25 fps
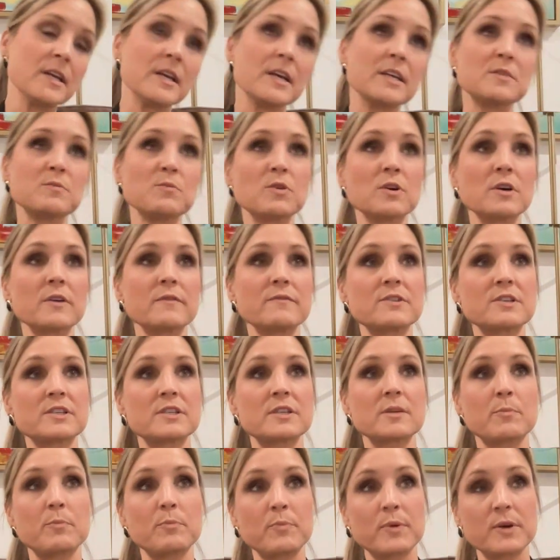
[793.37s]
is more of
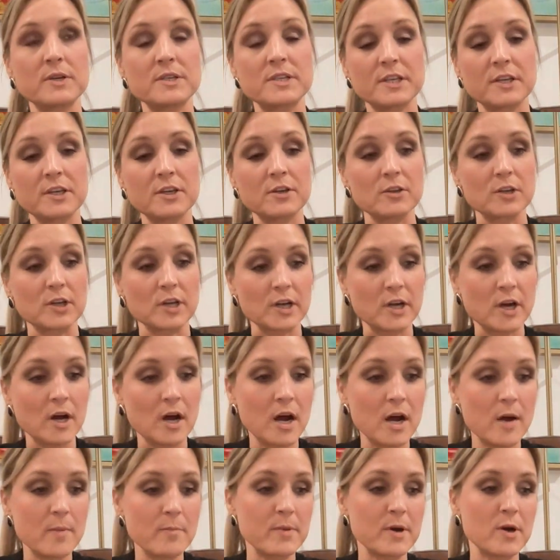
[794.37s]
just a particular
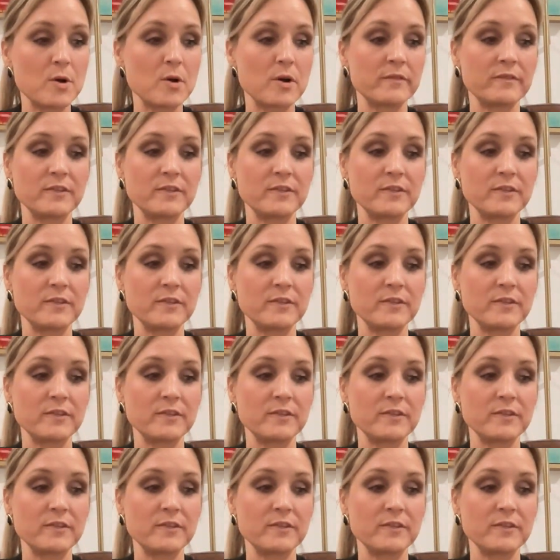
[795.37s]
combo